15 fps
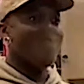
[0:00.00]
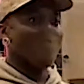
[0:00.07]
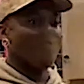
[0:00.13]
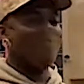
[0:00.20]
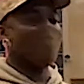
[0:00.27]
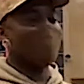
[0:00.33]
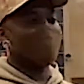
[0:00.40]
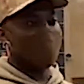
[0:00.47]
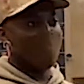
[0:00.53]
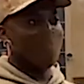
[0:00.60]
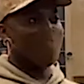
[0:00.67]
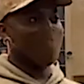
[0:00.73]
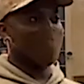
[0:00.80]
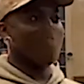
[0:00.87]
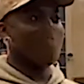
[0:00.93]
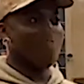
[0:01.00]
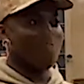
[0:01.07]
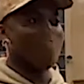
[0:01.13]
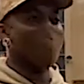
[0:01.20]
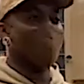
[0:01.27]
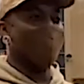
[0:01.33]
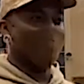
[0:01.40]
in a space where it's
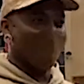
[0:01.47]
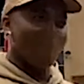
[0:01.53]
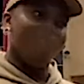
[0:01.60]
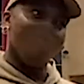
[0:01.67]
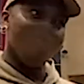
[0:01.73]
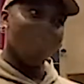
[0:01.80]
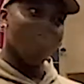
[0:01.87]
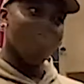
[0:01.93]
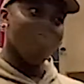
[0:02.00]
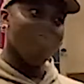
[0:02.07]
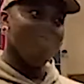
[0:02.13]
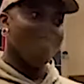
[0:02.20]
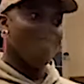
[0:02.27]
not so obvious.